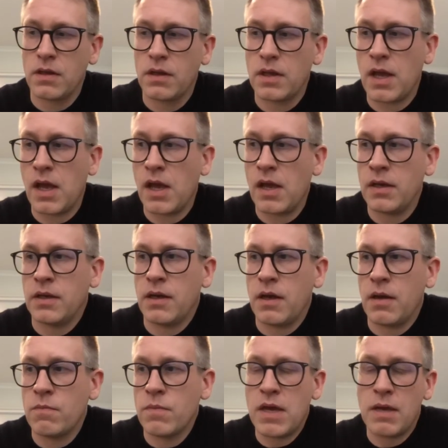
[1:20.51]
And
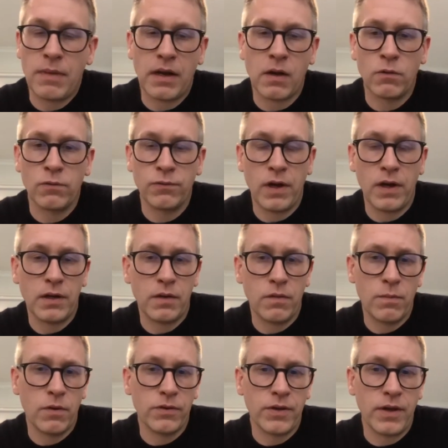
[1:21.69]
me and my co-founder, we
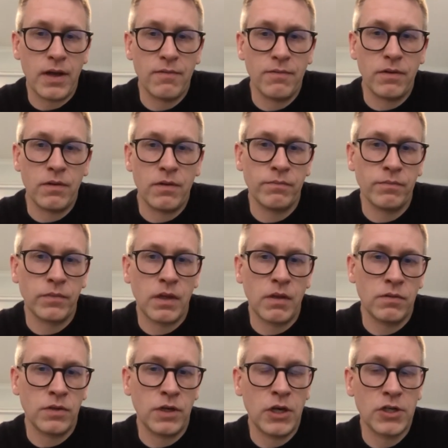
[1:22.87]
both have a
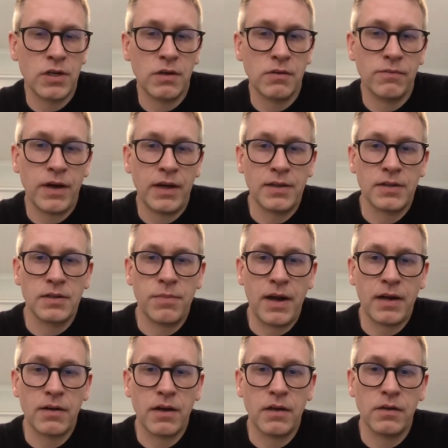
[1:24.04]
traditional finance
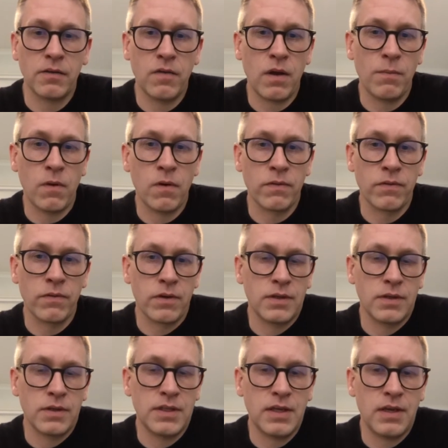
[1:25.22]
background. We are both
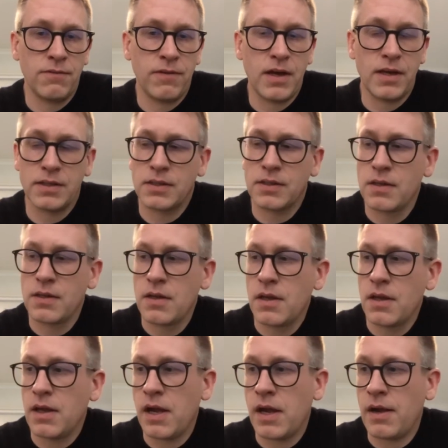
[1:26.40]
CFAs,
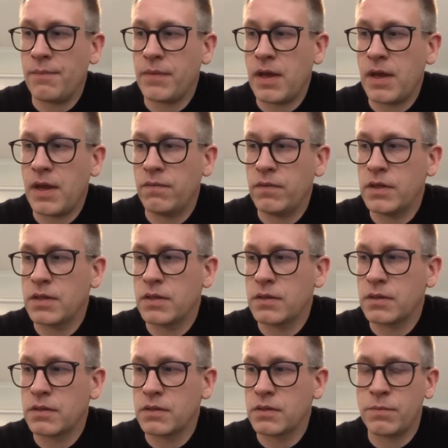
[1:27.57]
and we
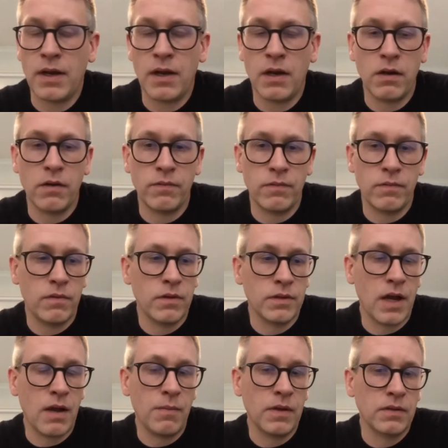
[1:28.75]
spent a lot of
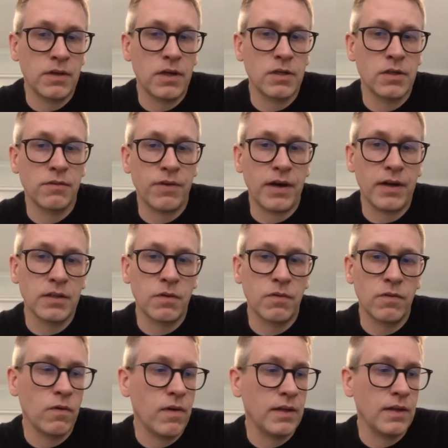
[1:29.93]
time in traditional finance
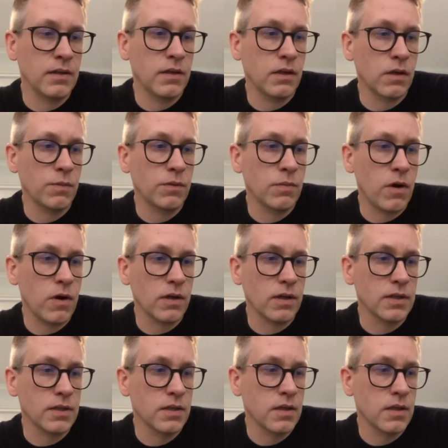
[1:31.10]
before we entered the crypto markets.